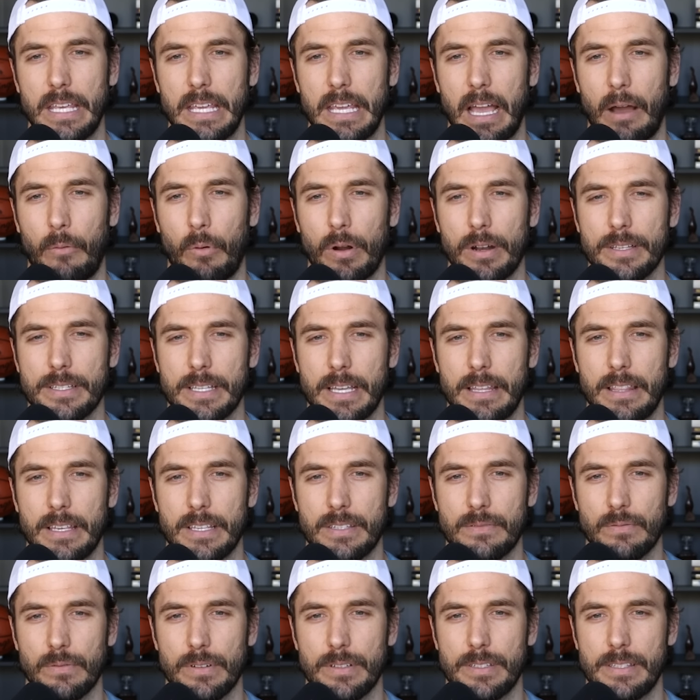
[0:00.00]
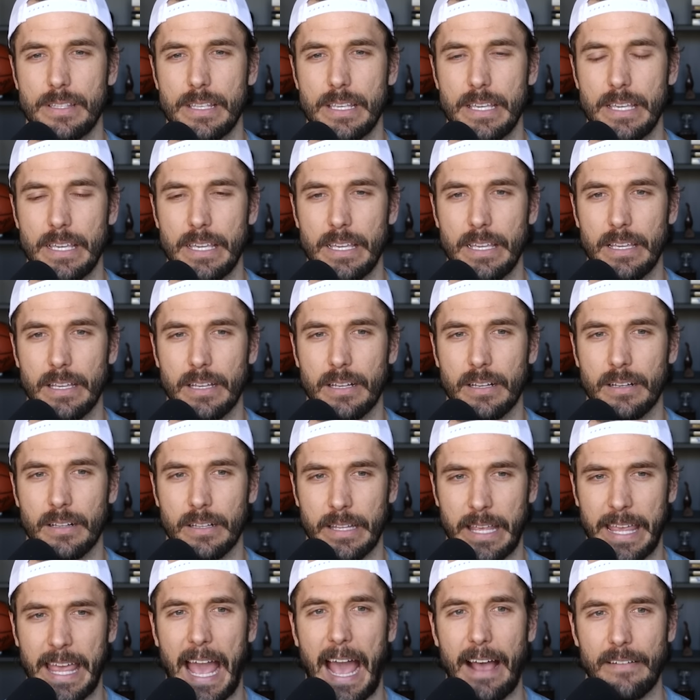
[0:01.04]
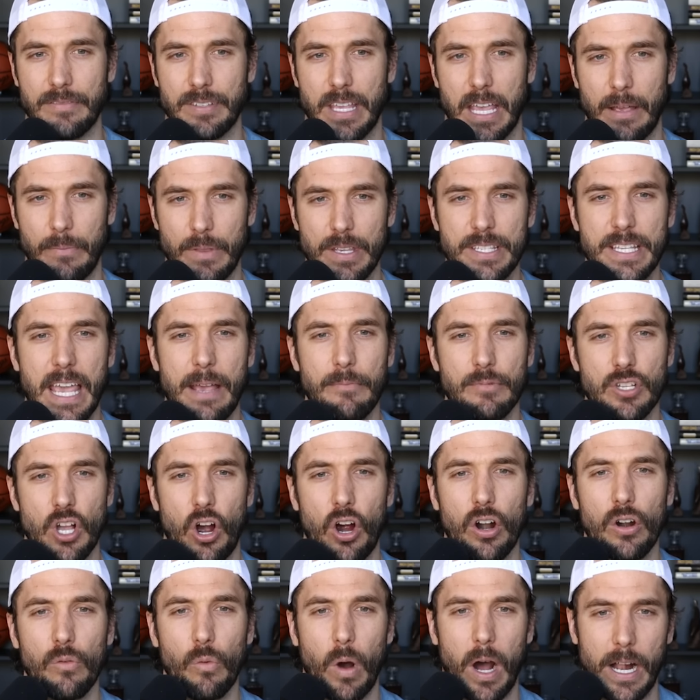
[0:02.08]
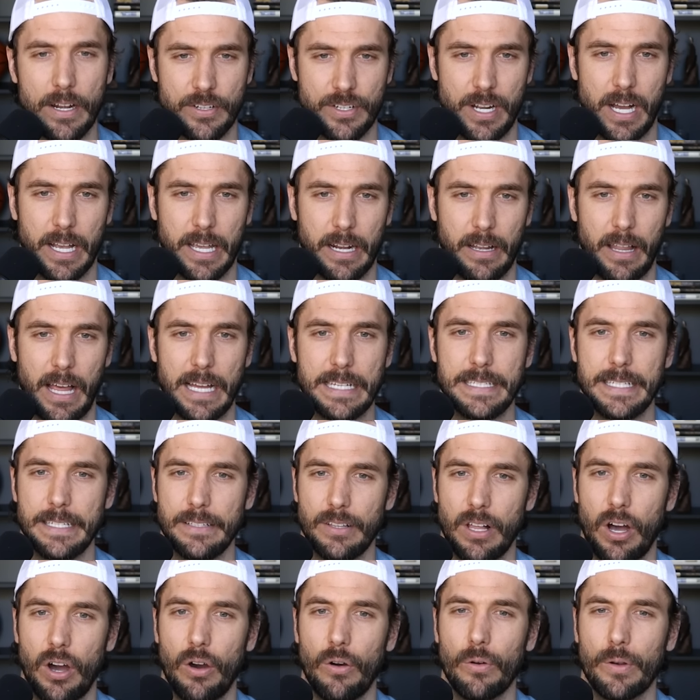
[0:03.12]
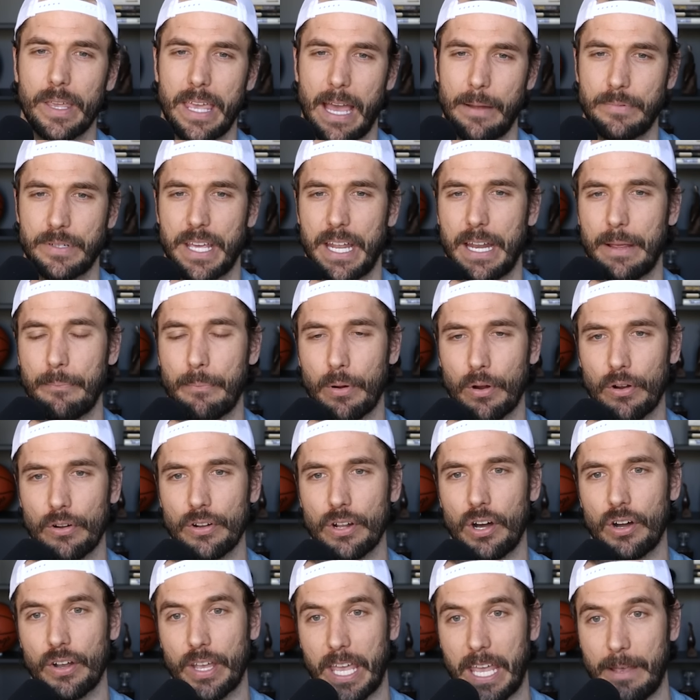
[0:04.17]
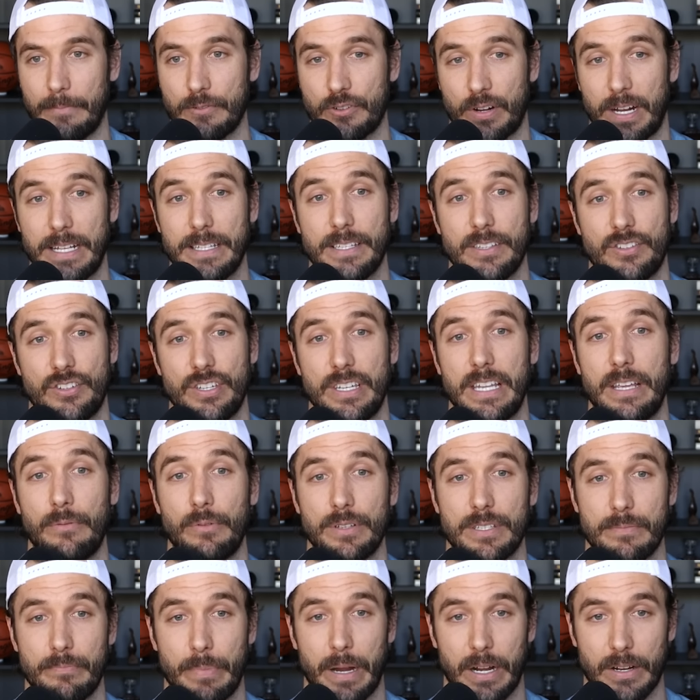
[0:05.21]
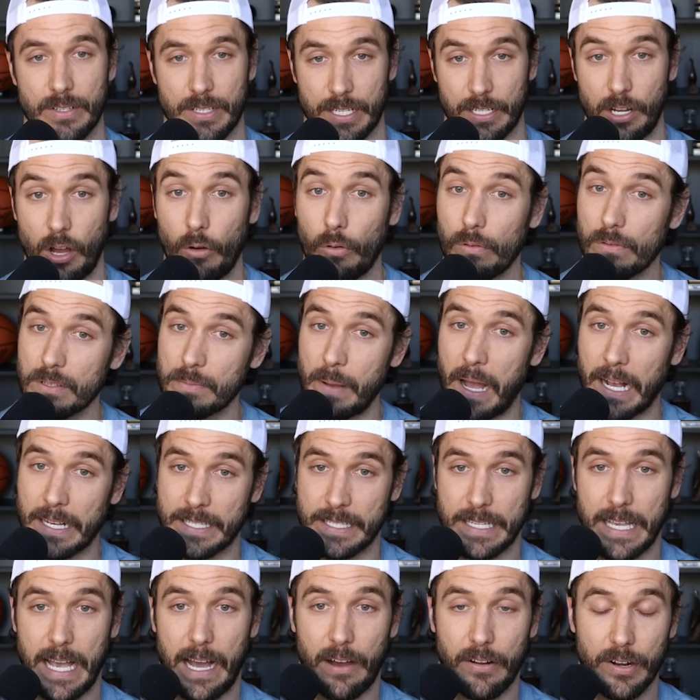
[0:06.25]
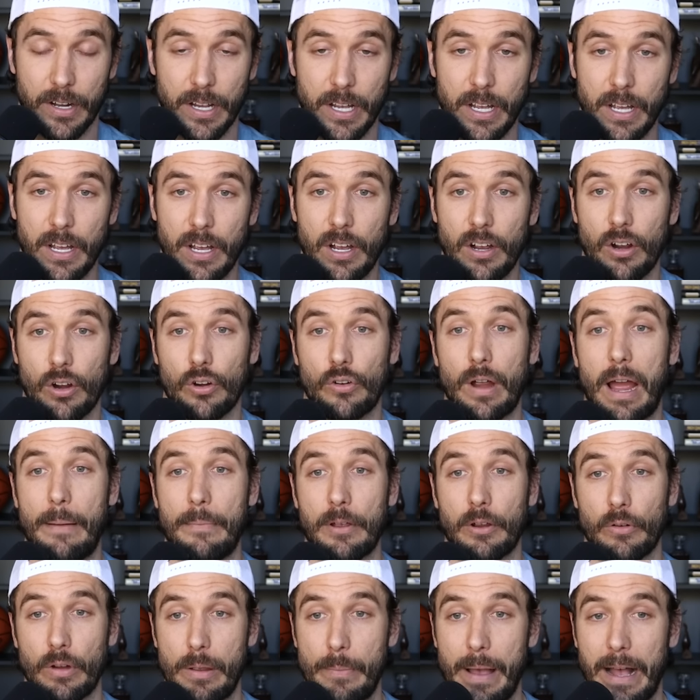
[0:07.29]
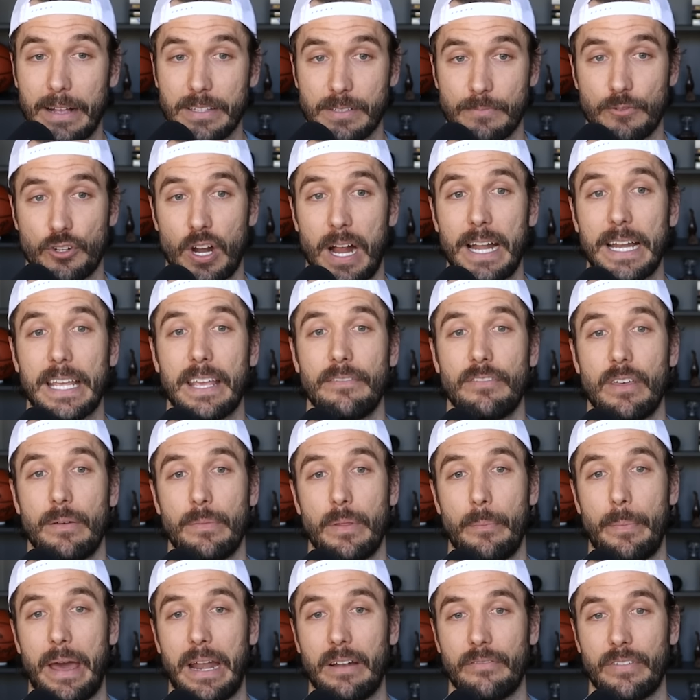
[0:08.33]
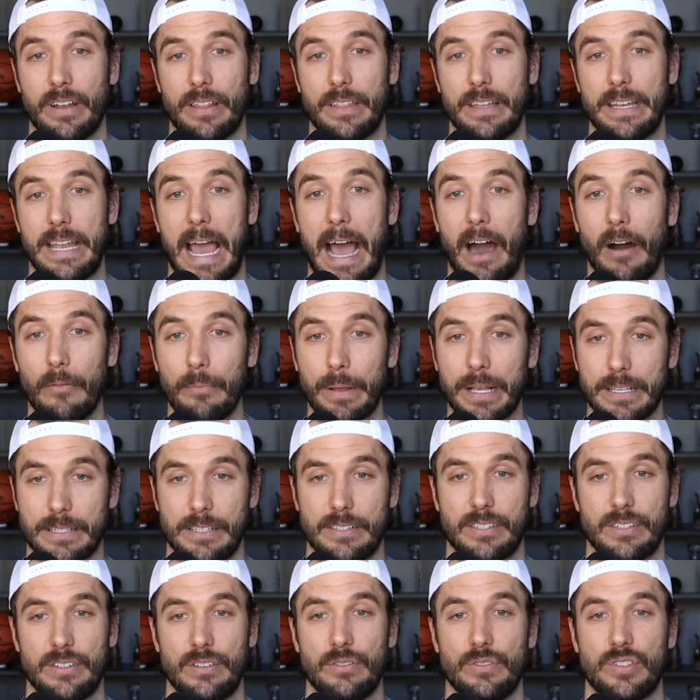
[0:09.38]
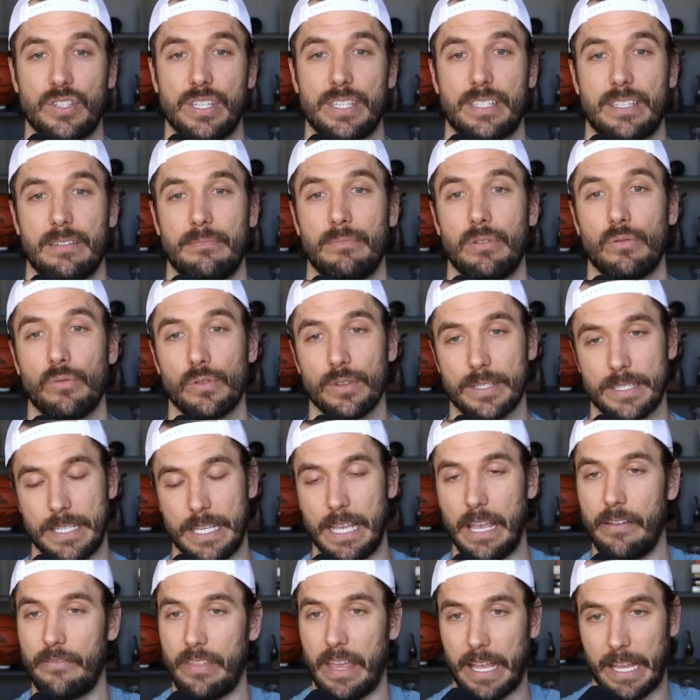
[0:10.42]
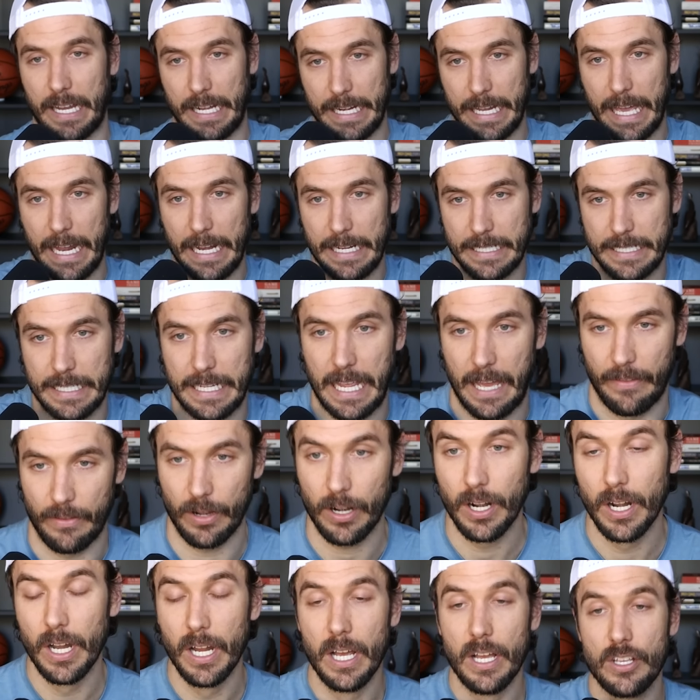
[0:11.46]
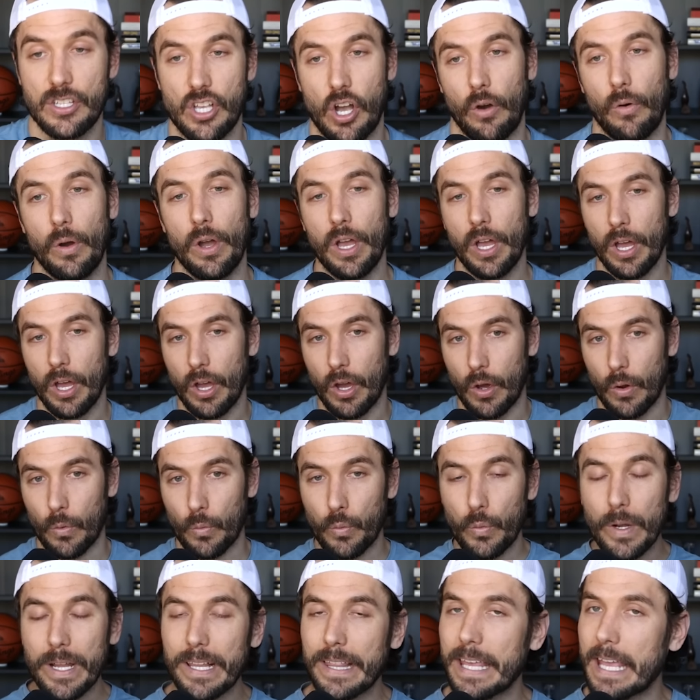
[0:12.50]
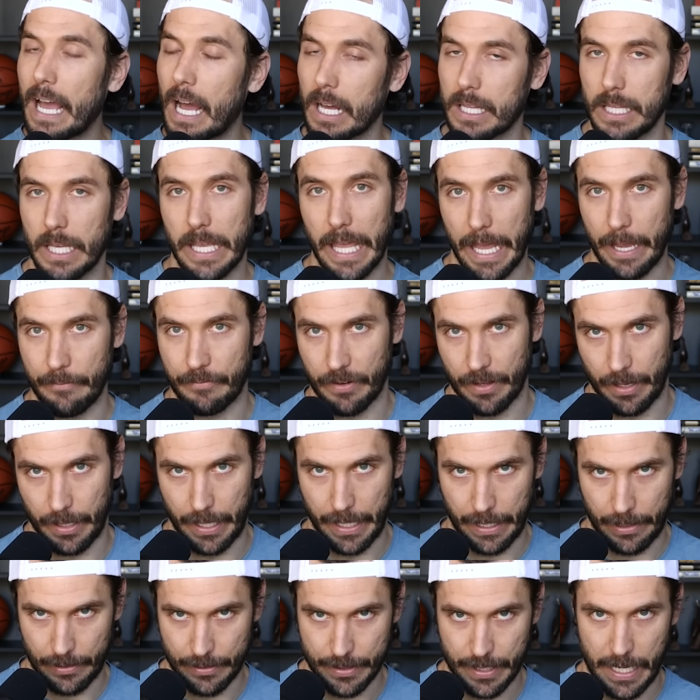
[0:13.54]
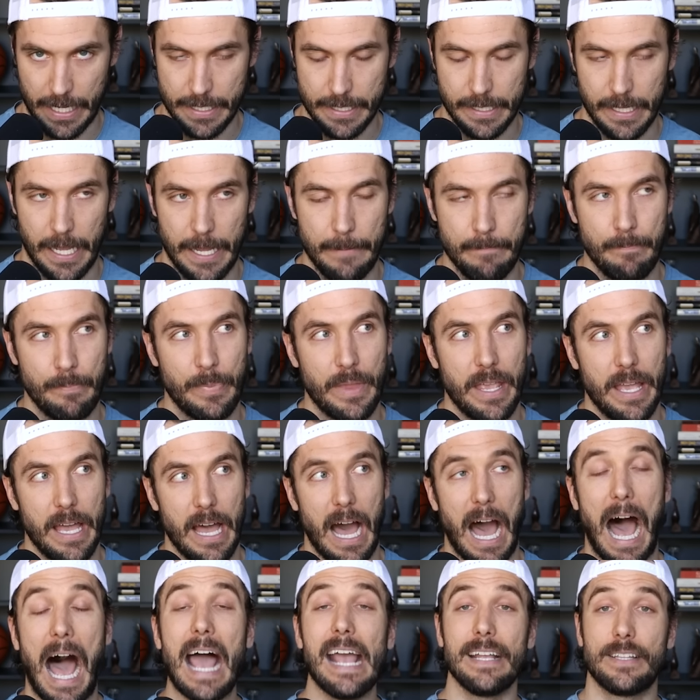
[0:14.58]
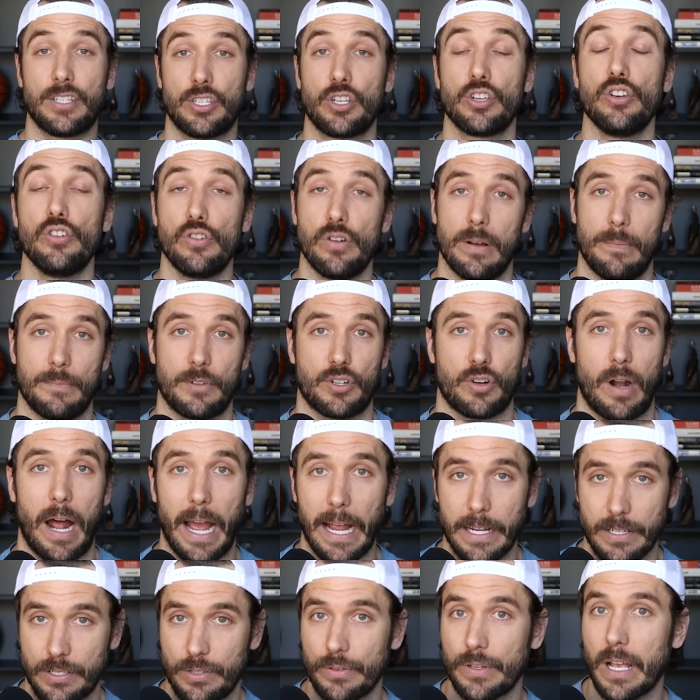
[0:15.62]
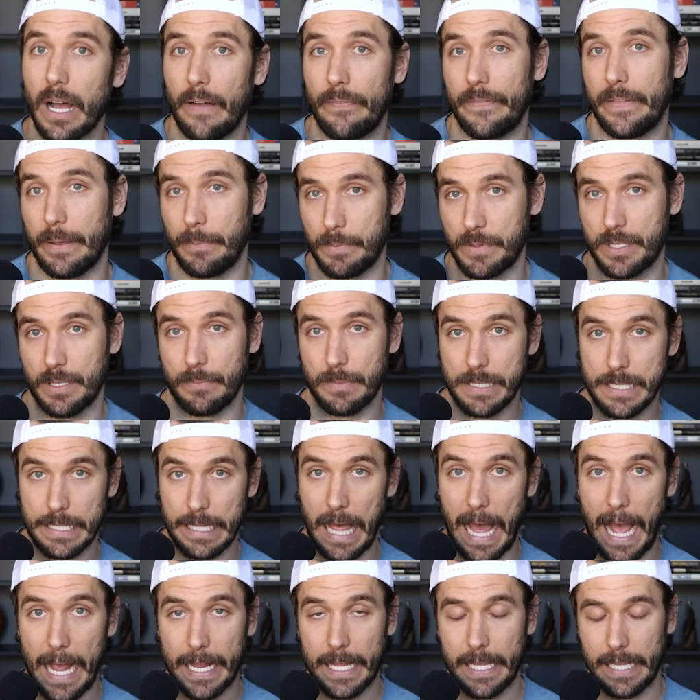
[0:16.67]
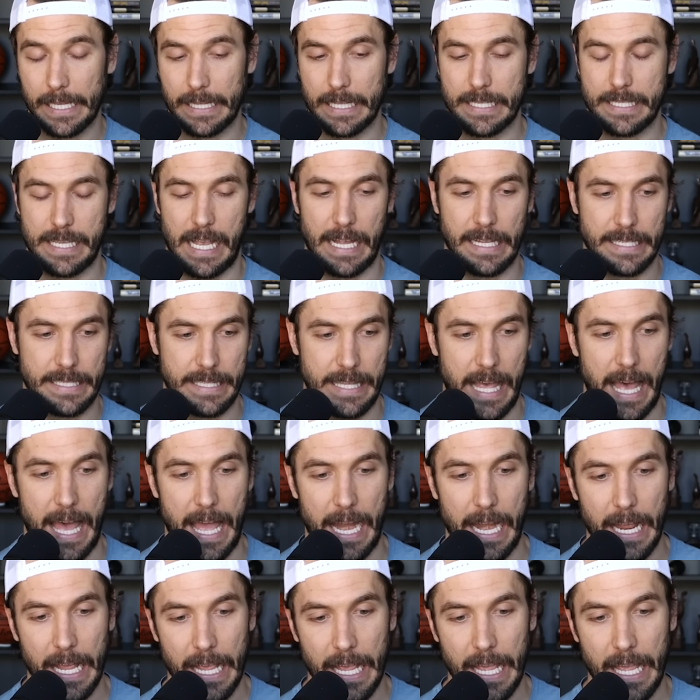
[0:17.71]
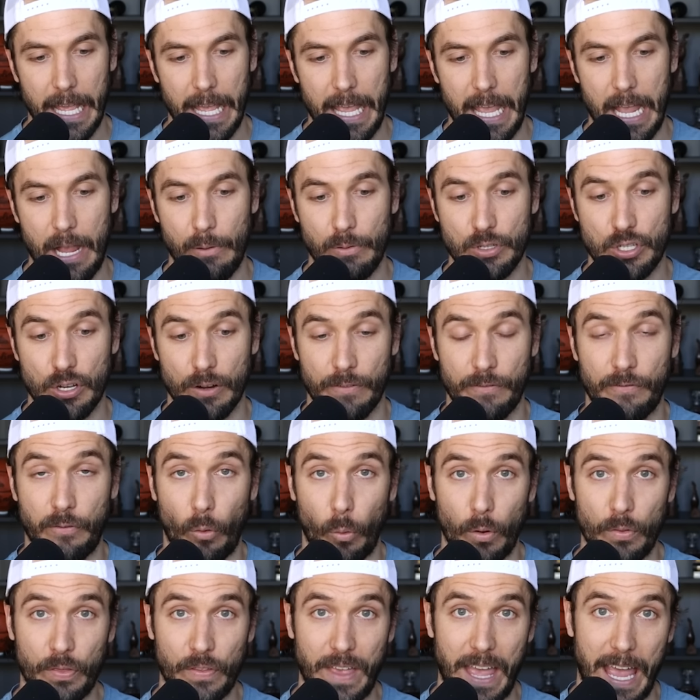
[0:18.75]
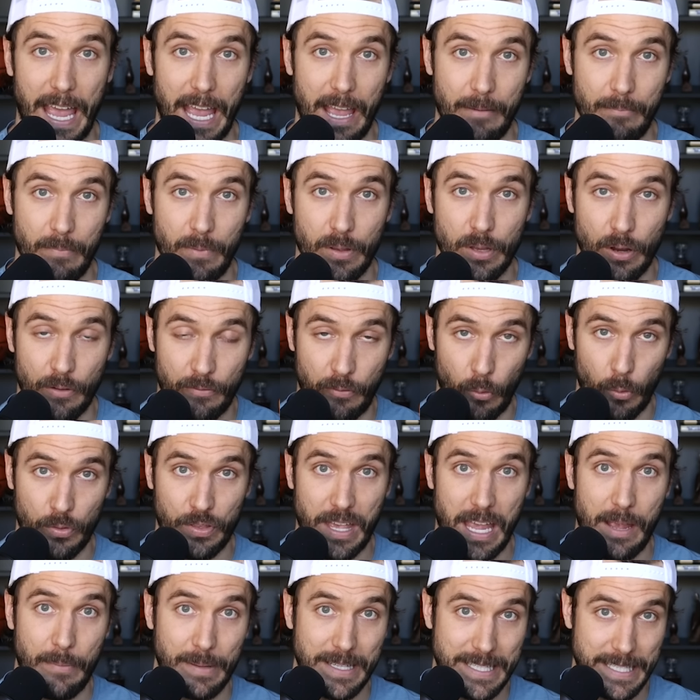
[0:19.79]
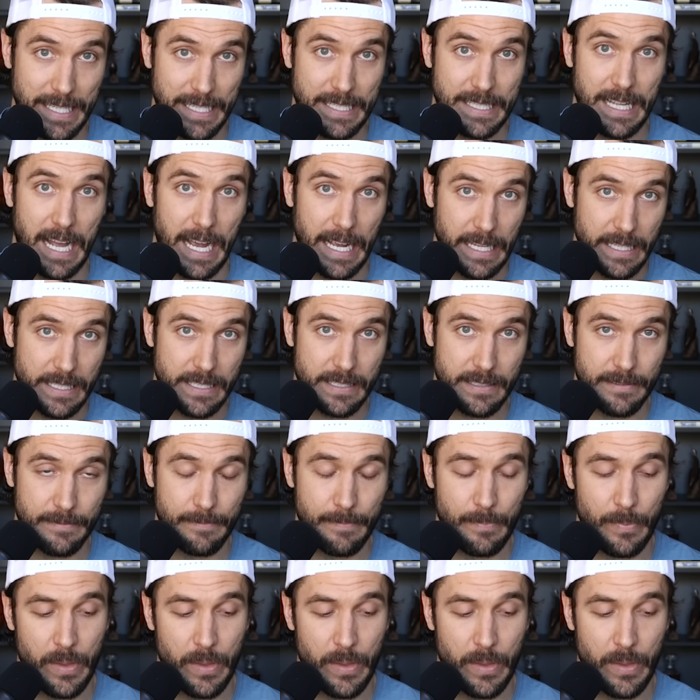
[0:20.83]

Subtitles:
I want to say this was the Cavs game. This game was a hard watch, not going to lie. D'Lo kept getting burned all game. Transition D was embarrassing. No one was boxing out or grabbing rebounds. I'm trying to give them the benefit of the doubt because it's a new system, but we'll see if they can get it together. So, really ugly game for the Lakers last night. I, too, am trying to cut them some slack in the sense that It was your fourth game, in six nights.